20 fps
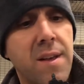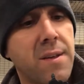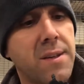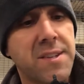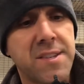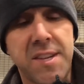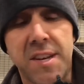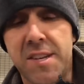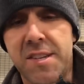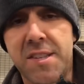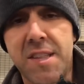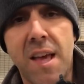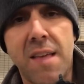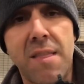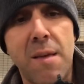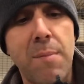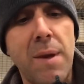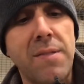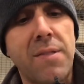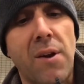Since then, they
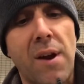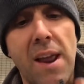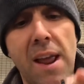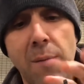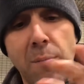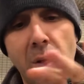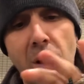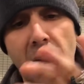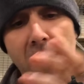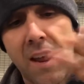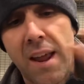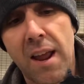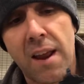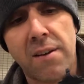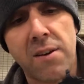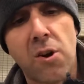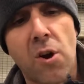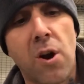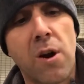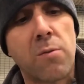made their M-LOK
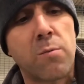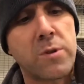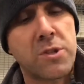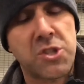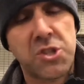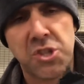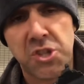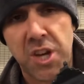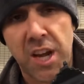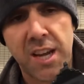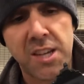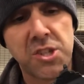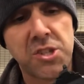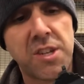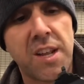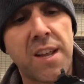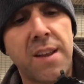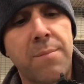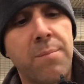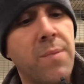handguard, which changed
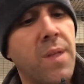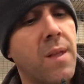it.